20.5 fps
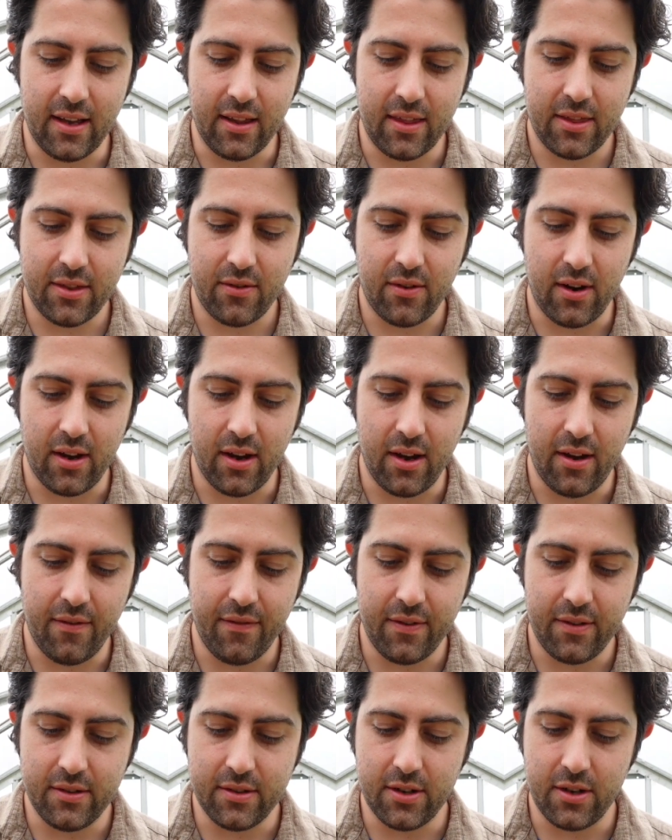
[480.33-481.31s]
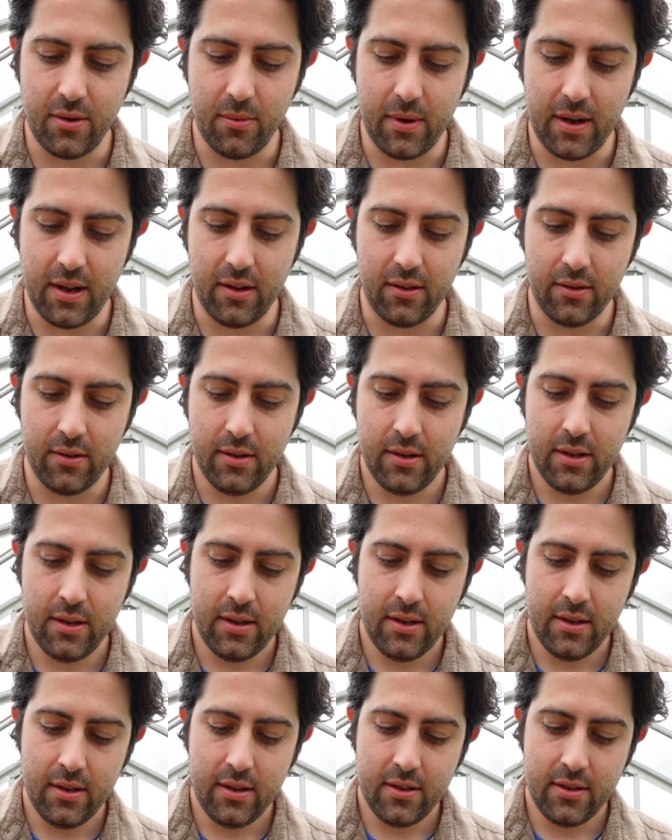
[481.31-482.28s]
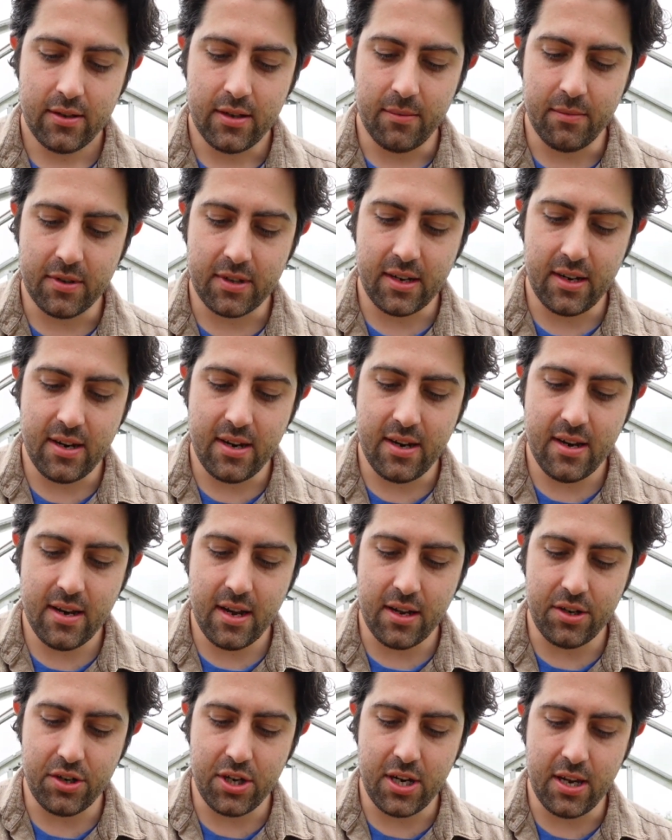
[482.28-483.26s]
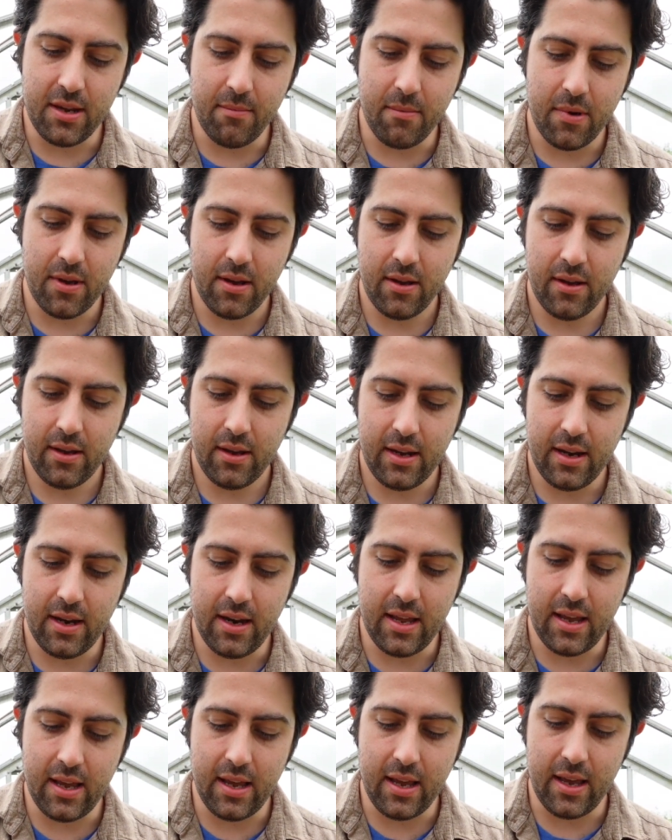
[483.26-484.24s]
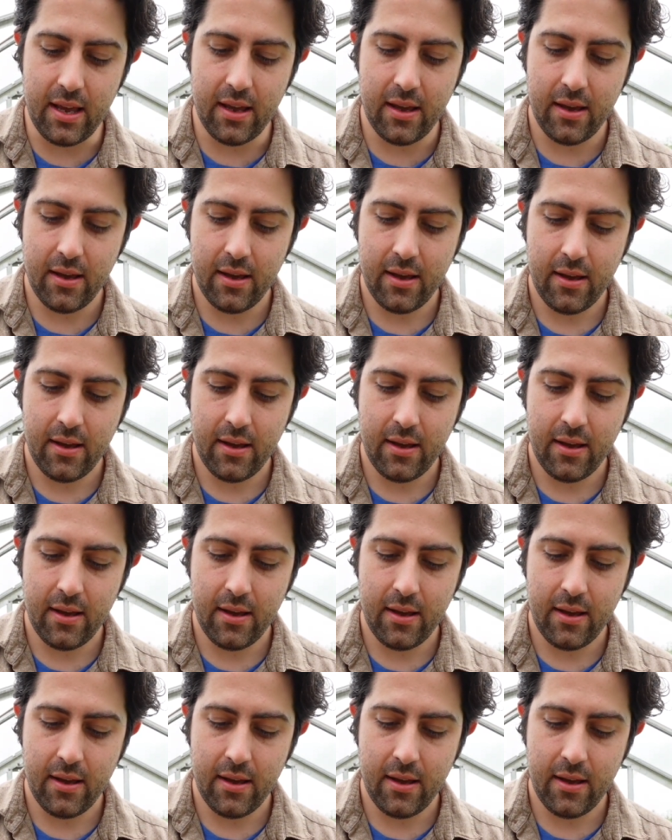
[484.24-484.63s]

thrive and do well. So I'm just going to nudge him in here,